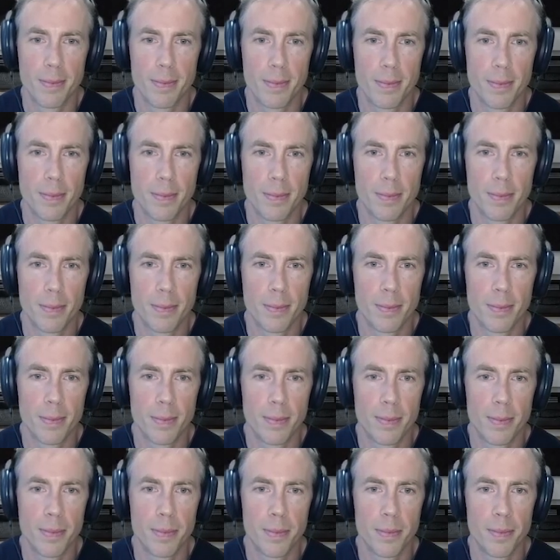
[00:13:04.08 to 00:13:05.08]

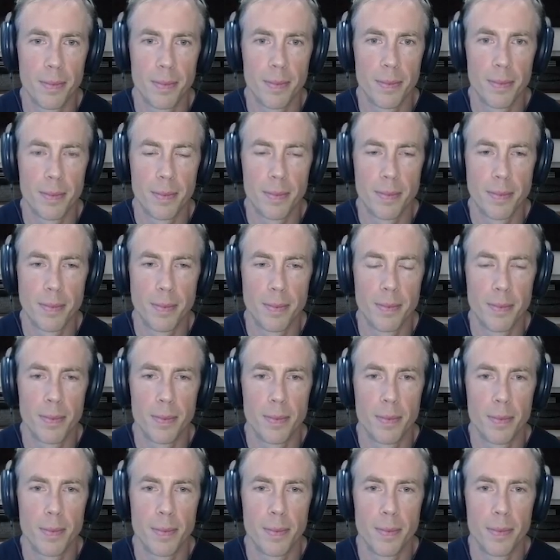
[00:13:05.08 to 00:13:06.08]

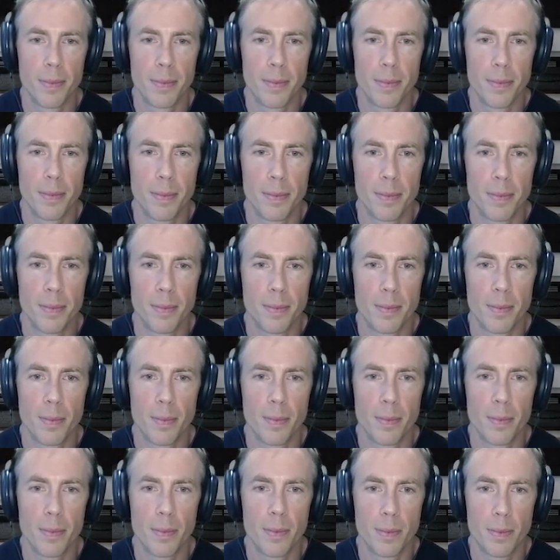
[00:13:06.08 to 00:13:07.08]

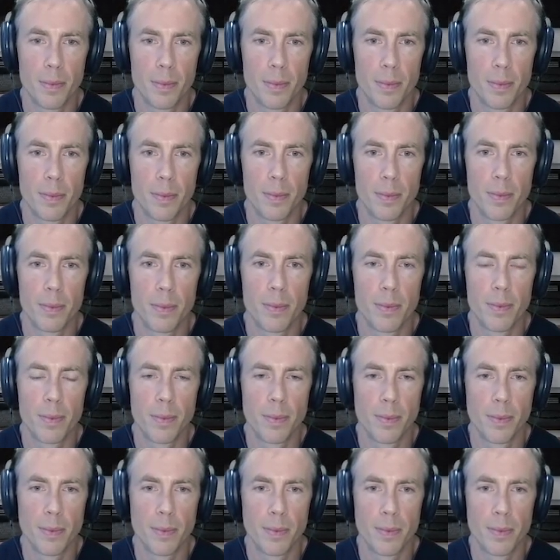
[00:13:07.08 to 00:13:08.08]

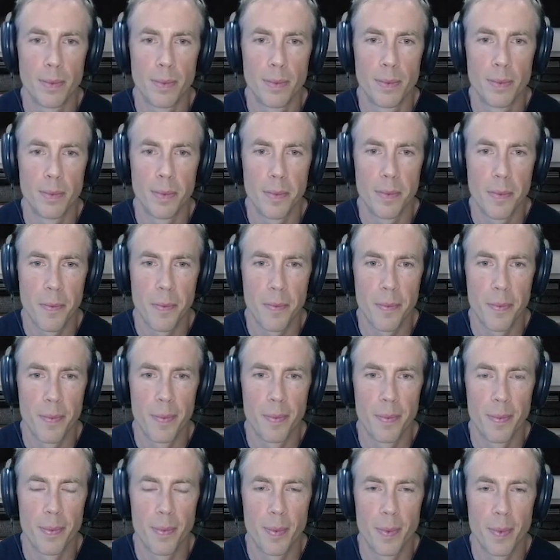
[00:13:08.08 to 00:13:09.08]

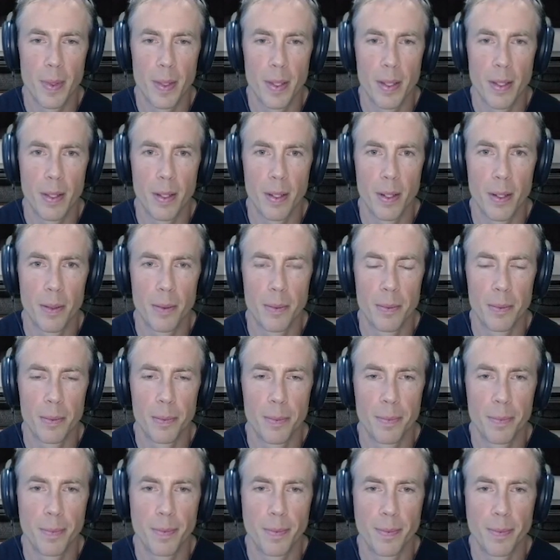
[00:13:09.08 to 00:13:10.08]

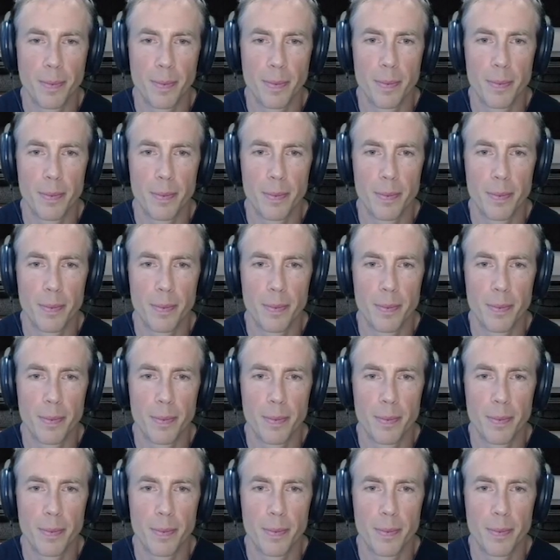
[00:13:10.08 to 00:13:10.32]
(not speaking)